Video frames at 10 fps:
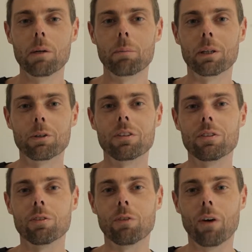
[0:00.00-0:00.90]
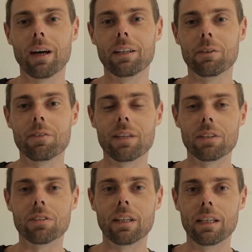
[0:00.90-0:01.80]
because there's a variety of
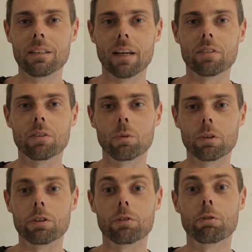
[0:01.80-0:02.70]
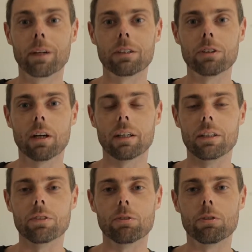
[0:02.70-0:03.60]
things that he does in order to trick Chucky
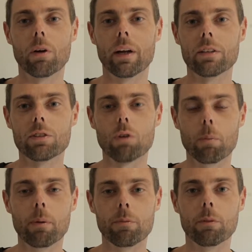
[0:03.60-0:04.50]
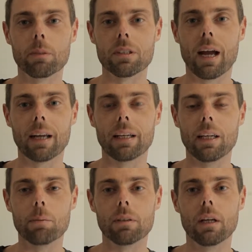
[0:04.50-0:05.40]
to try and stop him from attacking
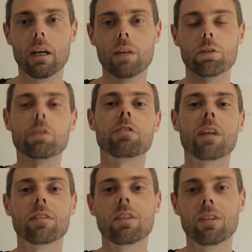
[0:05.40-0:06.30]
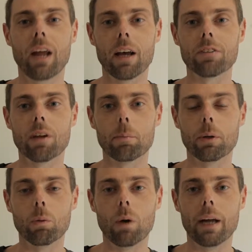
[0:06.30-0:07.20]
him, and sort of sets his house up in
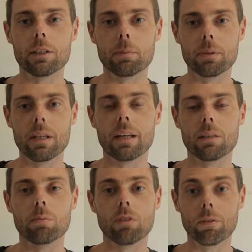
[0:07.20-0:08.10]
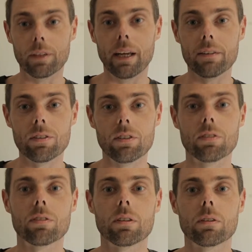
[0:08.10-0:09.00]
a way to protect himself against
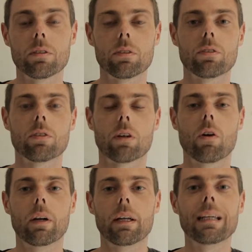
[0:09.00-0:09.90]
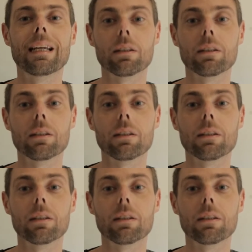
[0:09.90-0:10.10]
this psychotic